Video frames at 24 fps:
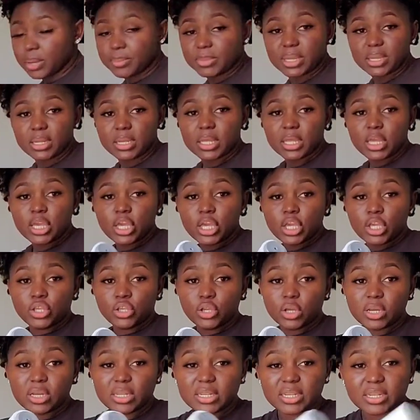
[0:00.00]
coming.
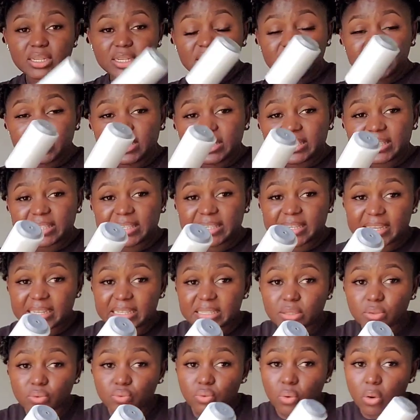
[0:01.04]
You're gonna need this
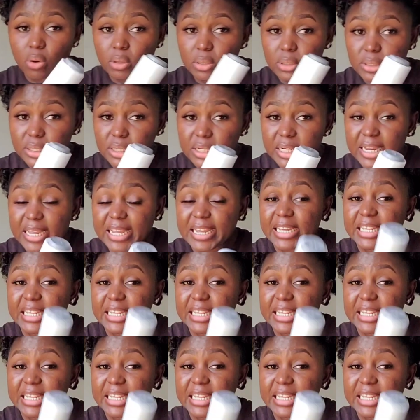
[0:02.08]
length roller.